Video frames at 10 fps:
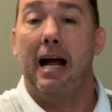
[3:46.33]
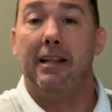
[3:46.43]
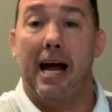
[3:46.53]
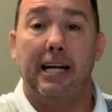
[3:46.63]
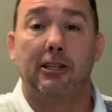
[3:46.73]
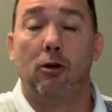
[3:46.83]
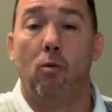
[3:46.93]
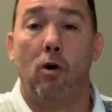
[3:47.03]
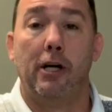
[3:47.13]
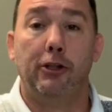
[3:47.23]
That is the
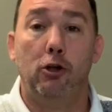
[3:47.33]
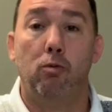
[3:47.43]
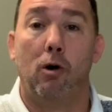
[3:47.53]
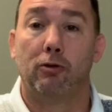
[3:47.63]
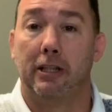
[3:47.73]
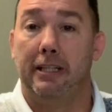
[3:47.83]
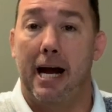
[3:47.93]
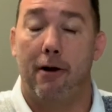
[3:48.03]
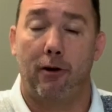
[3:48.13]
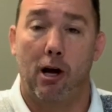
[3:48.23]
one you want to
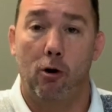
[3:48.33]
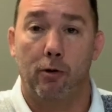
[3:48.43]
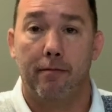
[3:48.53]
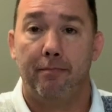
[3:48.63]
download.